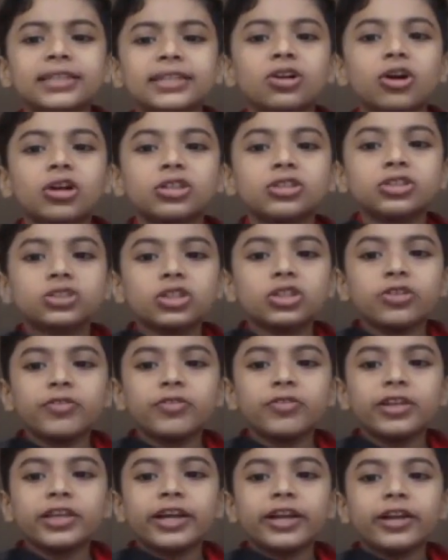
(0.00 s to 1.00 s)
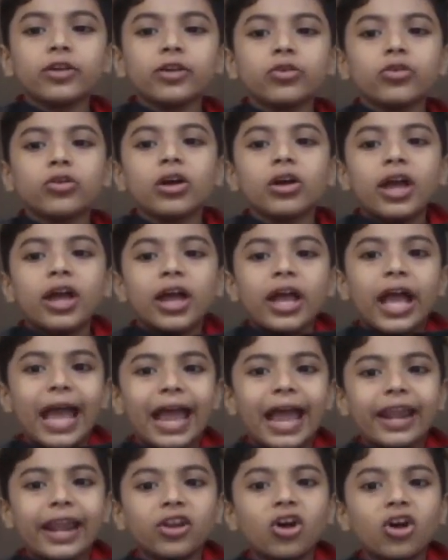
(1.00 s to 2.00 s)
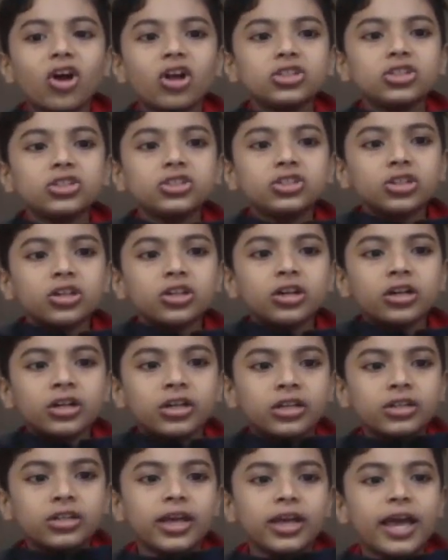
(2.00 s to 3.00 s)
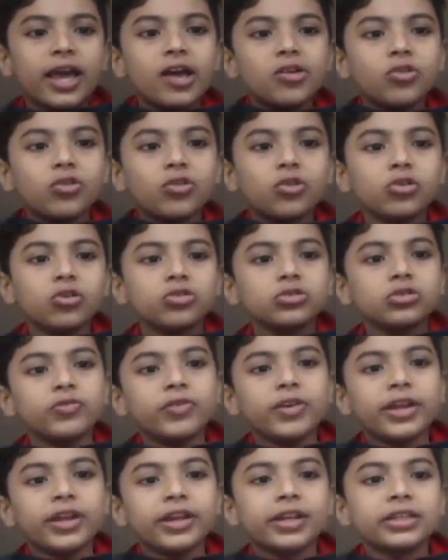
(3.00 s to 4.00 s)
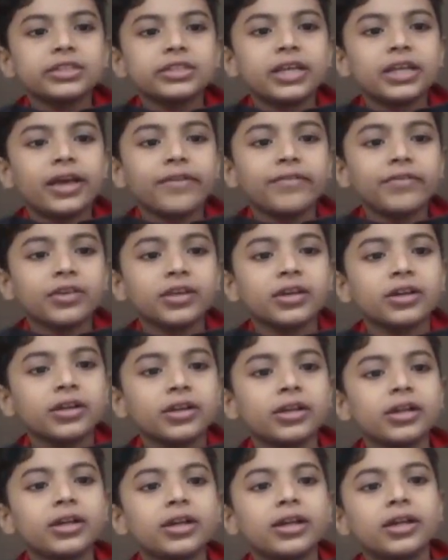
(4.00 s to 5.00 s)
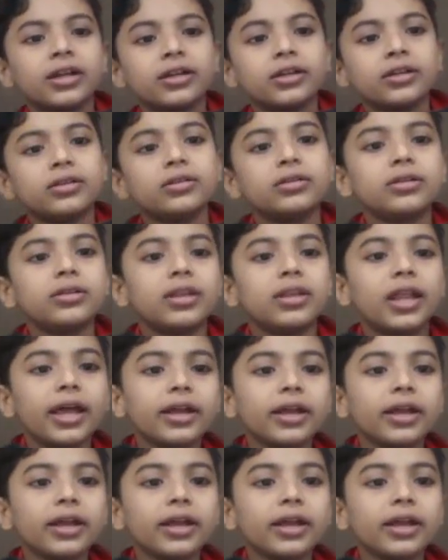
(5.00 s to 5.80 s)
also we can do hand also. Whose weight is heavier. Like